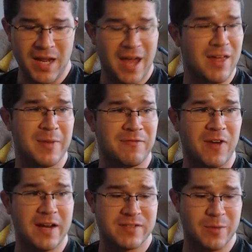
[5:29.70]
I thought it'd be
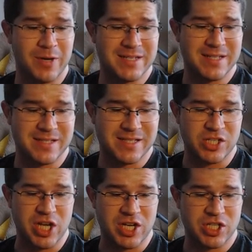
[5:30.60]
fun if someone has a
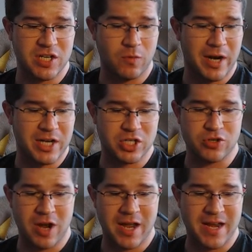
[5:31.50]
suggestion of what I should
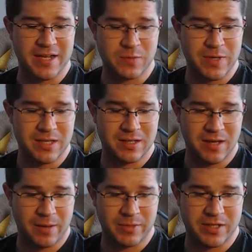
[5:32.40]
try next week.
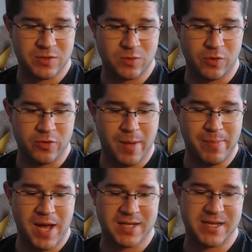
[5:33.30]
I'm going to scroll through my
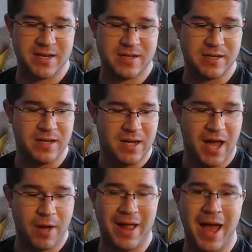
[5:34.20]
box here, and
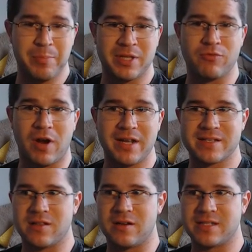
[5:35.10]
I will happily run it
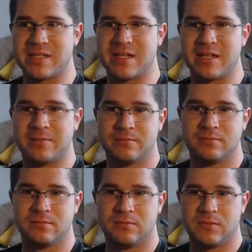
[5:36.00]
as long as it's a,
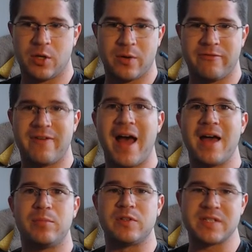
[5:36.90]
you know, a
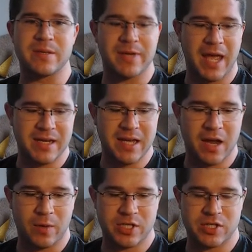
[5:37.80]
viable seeming A D. I
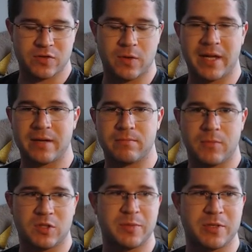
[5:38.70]
don't want to just throw like
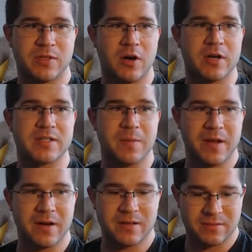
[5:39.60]
multiple Tarks up
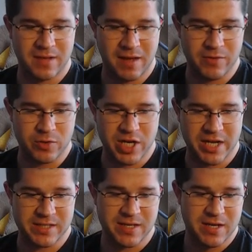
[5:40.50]
there and have no
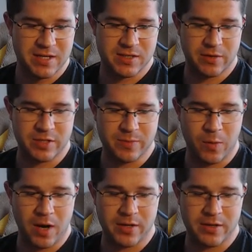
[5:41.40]
chance. So here's my
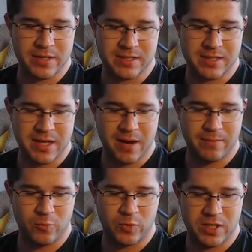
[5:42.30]
water units that I
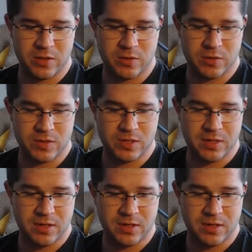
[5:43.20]
would use,